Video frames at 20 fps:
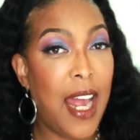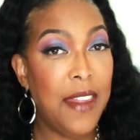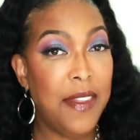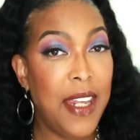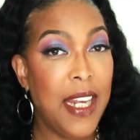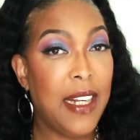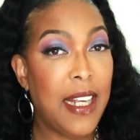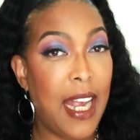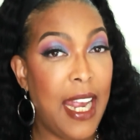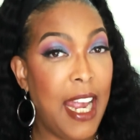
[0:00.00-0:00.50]
I
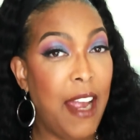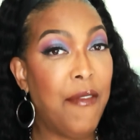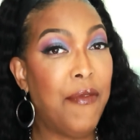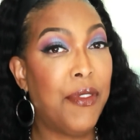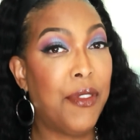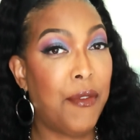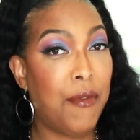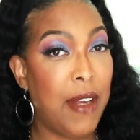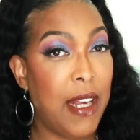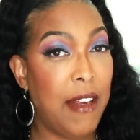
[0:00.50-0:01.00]
think I have
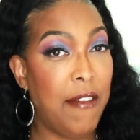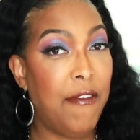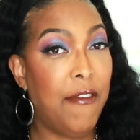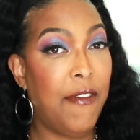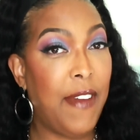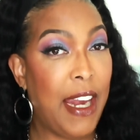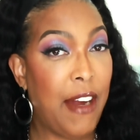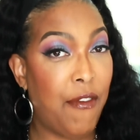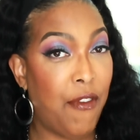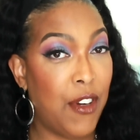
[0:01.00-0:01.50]
three
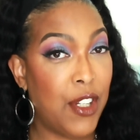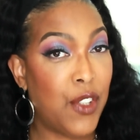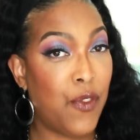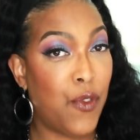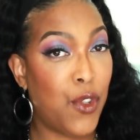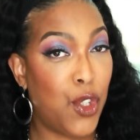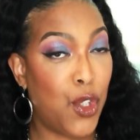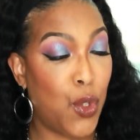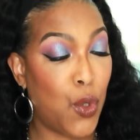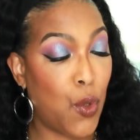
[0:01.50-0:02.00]
favorites
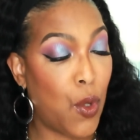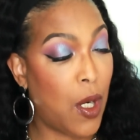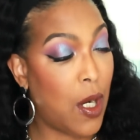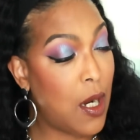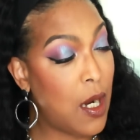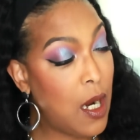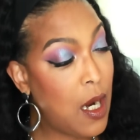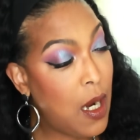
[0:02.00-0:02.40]
for sure.